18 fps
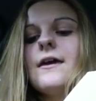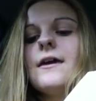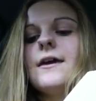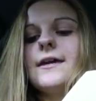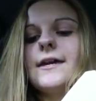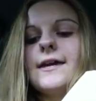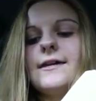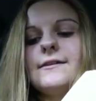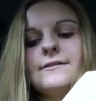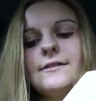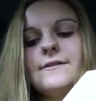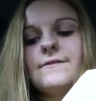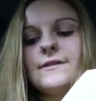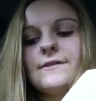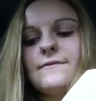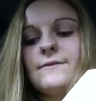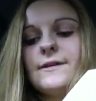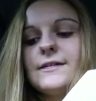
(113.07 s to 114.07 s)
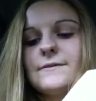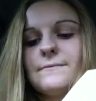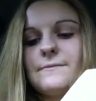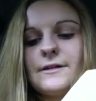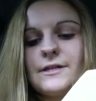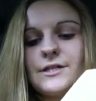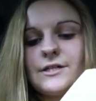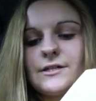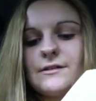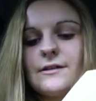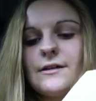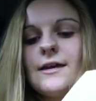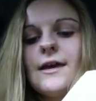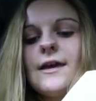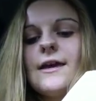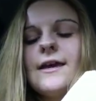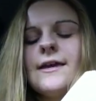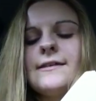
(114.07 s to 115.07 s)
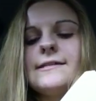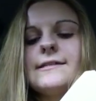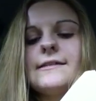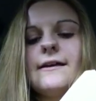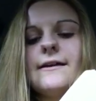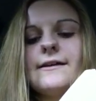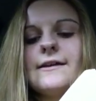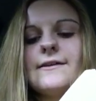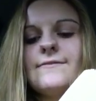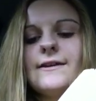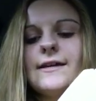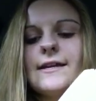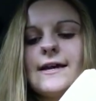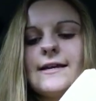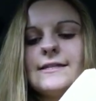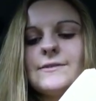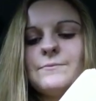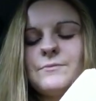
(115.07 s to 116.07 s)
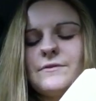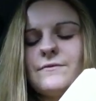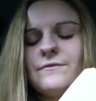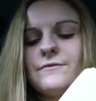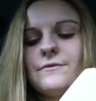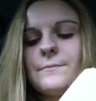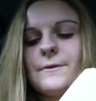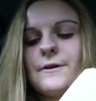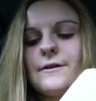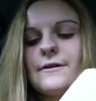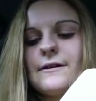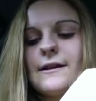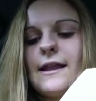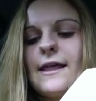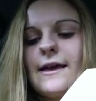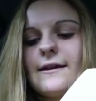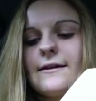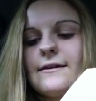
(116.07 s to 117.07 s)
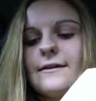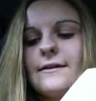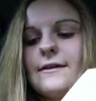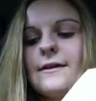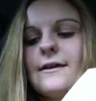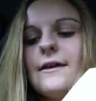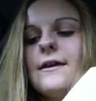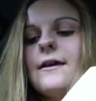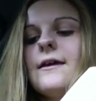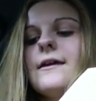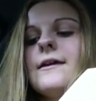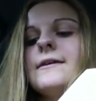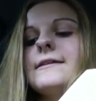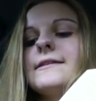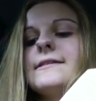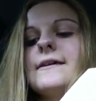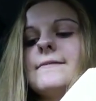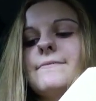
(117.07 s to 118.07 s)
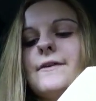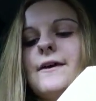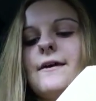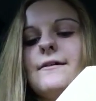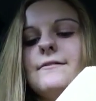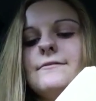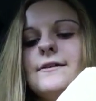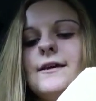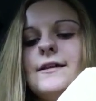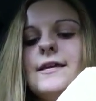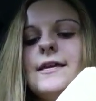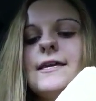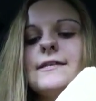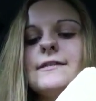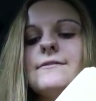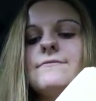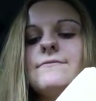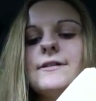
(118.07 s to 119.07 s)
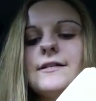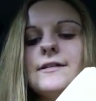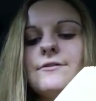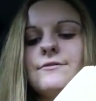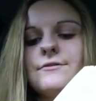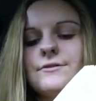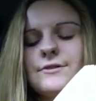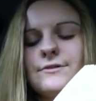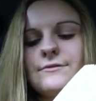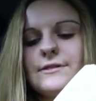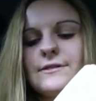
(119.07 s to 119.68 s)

In cases of severe depression, it's like giving an aspirin for a broken leg. Except that, and here's the really crucial